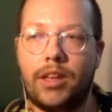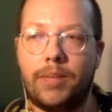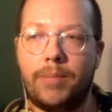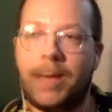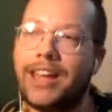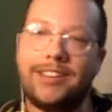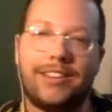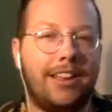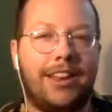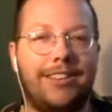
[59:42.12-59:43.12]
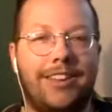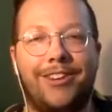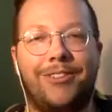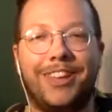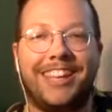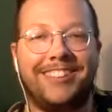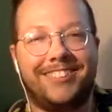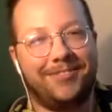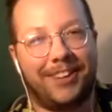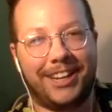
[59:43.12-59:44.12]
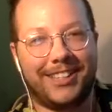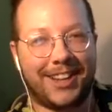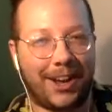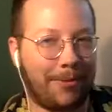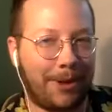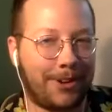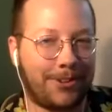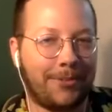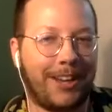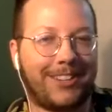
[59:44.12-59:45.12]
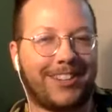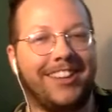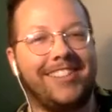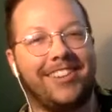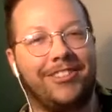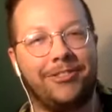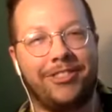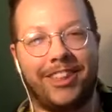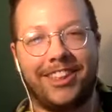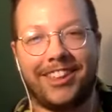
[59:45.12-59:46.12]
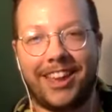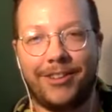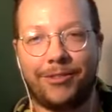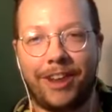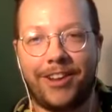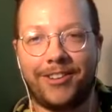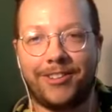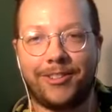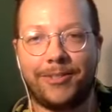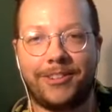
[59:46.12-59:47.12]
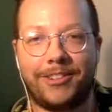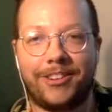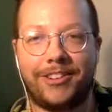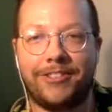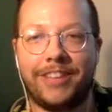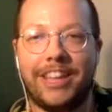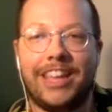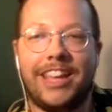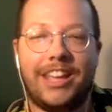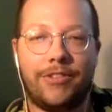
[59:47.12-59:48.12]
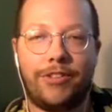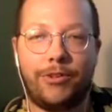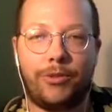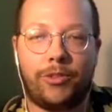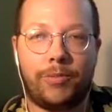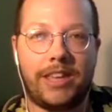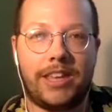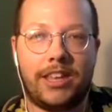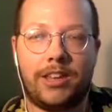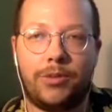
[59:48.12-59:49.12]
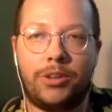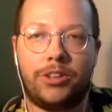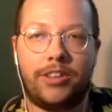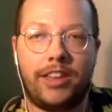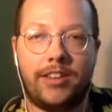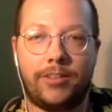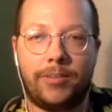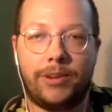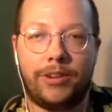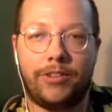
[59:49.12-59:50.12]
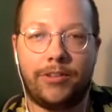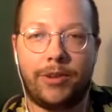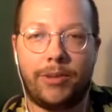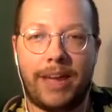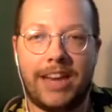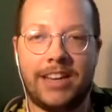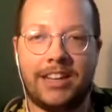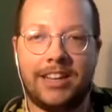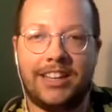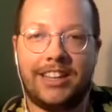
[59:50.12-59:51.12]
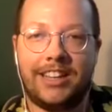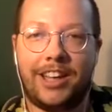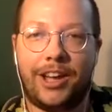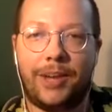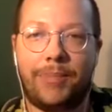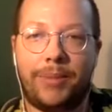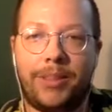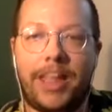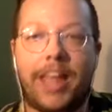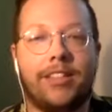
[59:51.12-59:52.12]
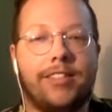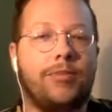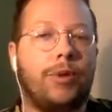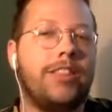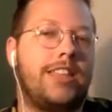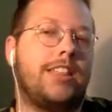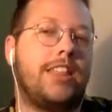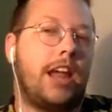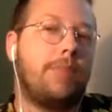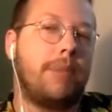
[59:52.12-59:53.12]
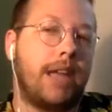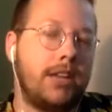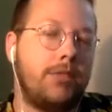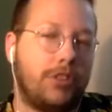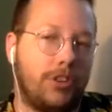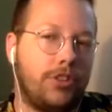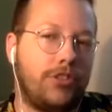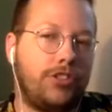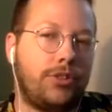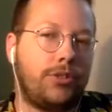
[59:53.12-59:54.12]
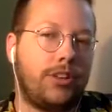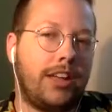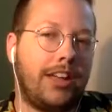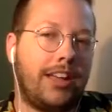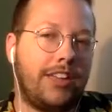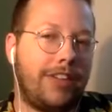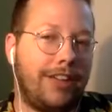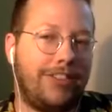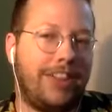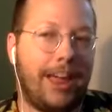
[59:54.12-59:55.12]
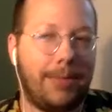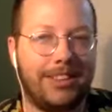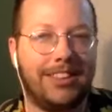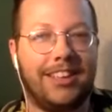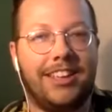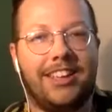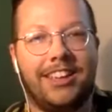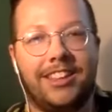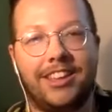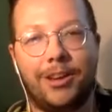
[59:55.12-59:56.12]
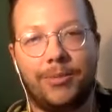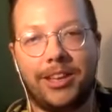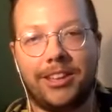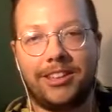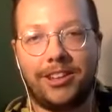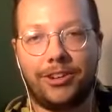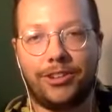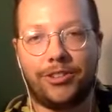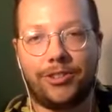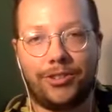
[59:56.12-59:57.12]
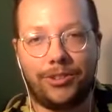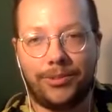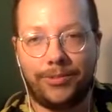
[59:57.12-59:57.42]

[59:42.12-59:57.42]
but I, I don't really want to talk about it too much because of the kind of writer's suspicion of if you speak it, it will then disappear from your mind. Um, but that's one thing that I might return to uh, if I have time in the coming years or two.